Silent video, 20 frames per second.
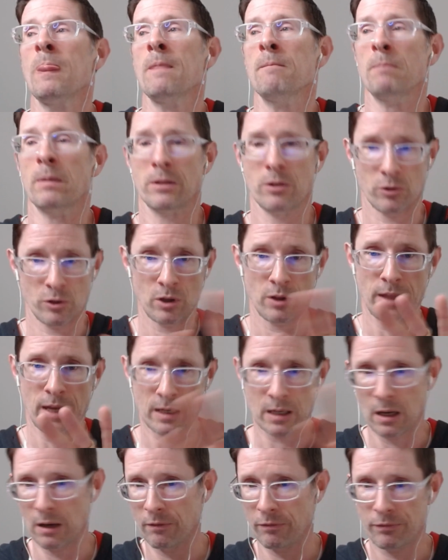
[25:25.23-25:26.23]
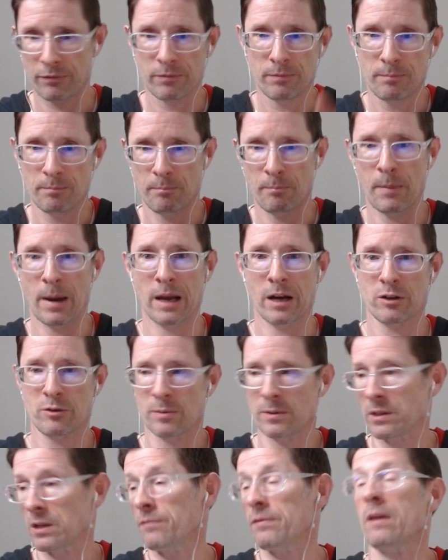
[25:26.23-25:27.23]
But there's all that kind of
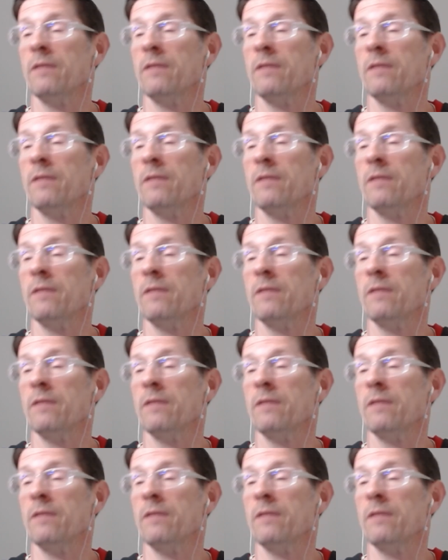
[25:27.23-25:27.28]
management stuff.